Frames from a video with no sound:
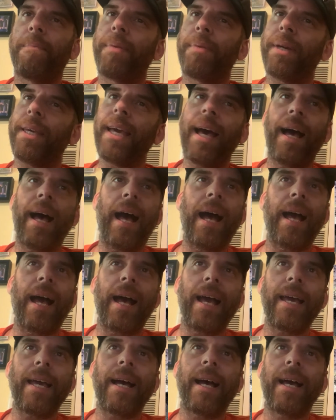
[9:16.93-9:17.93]
but yeah,
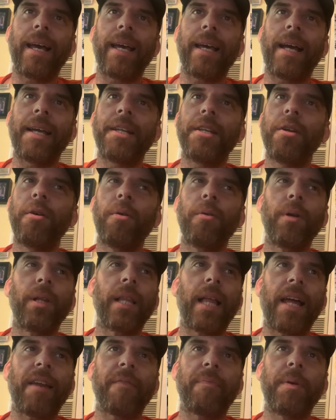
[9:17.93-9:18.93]
I, I, I know a
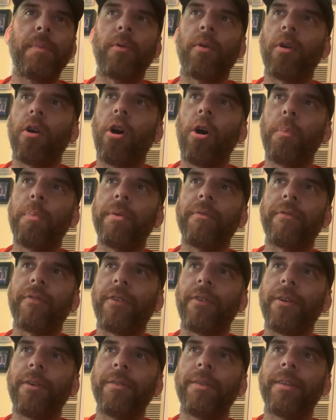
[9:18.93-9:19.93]
lot of people are hoping
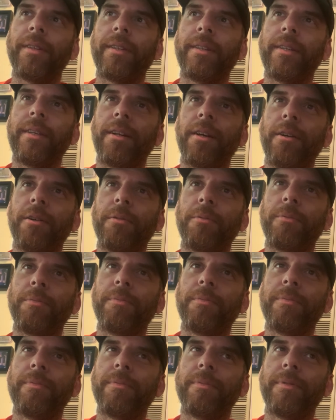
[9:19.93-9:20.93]
for, you
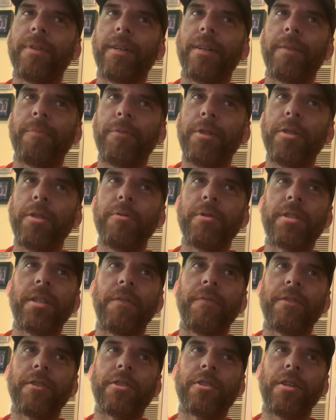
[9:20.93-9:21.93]
know, a new
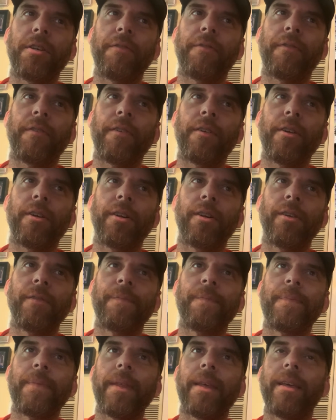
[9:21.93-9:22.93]
Silver
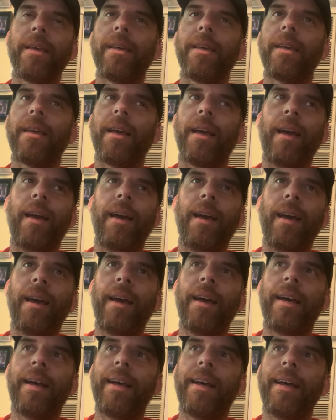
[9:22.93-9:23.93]
Surfer,
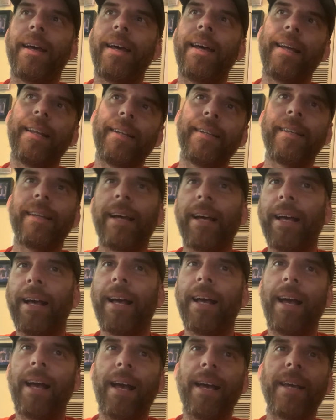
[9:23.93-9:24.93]
and
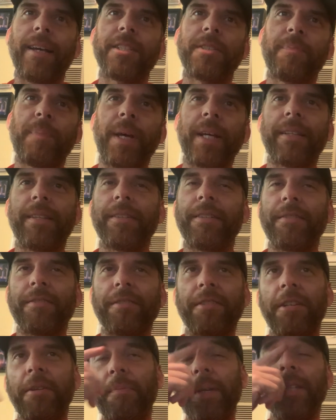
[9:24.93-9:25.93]
I, I, expect that
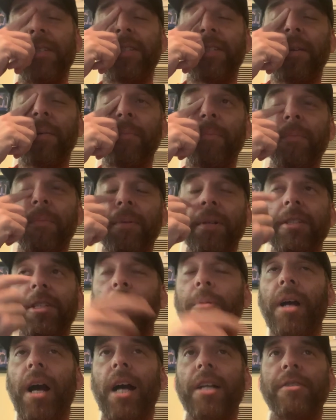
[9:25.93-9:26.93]
there's going to be some
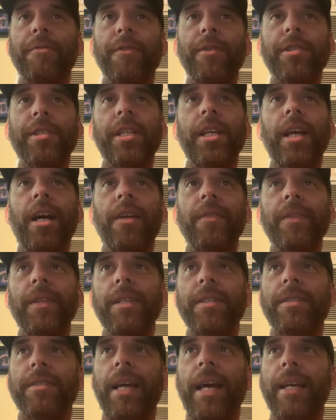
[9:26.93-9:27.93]
some controversy on
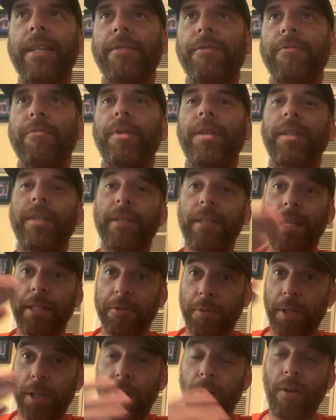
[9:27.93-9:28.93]
this as we
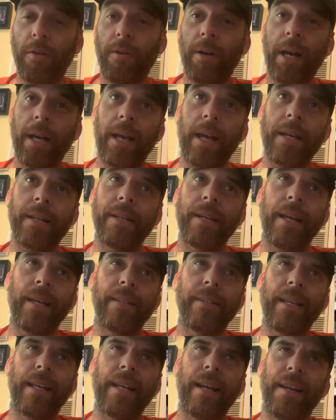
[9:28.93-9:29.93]
as we go. I, I,
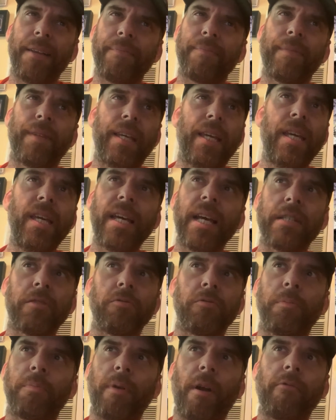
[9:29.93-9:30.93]
I, and I the
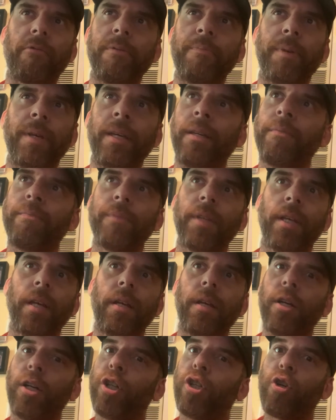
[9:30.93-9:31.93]
ES will probably be
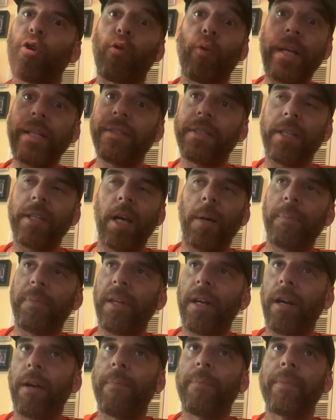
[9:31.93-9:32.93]
crazy
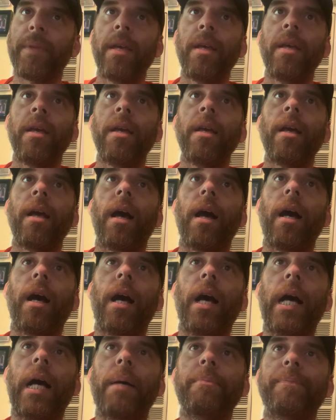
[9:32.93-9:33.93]
up there.
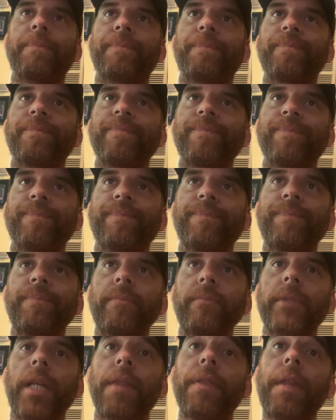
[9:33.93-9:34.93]
Um,
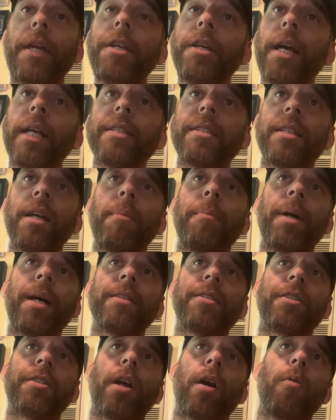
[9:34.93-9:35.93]
then you got some
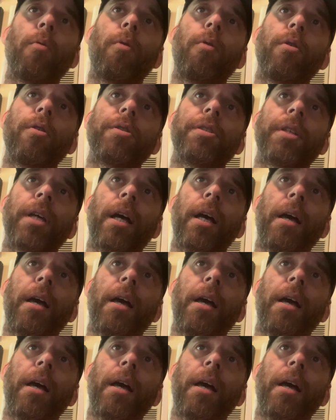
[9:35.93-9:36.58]
uh, Star Wars